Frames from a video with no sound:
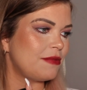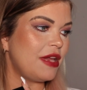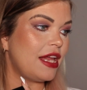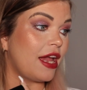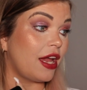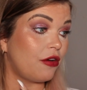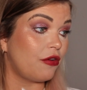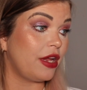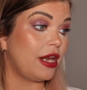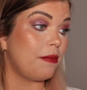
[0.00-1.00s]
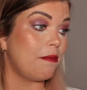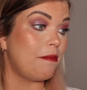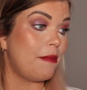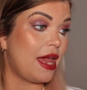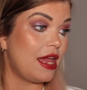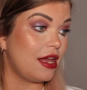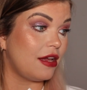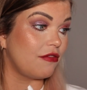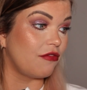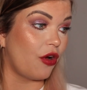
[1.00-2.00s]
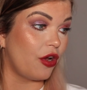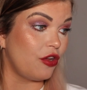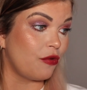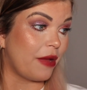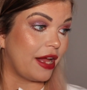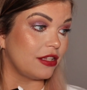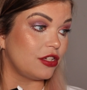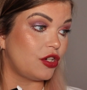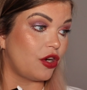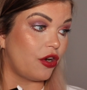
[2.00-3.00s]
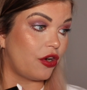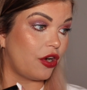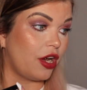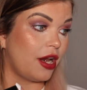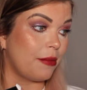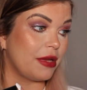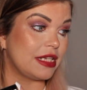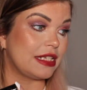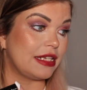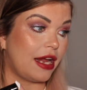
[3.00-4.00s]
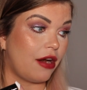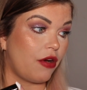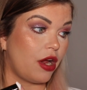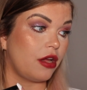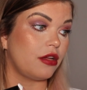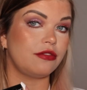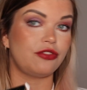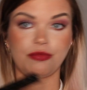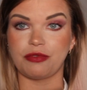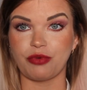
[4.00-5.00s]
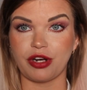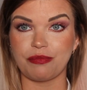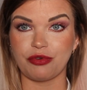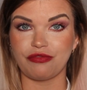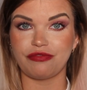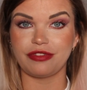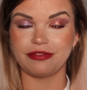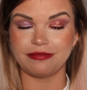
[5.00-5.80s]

Me Heroine Make Volume and Curl Mascara, super waterproof.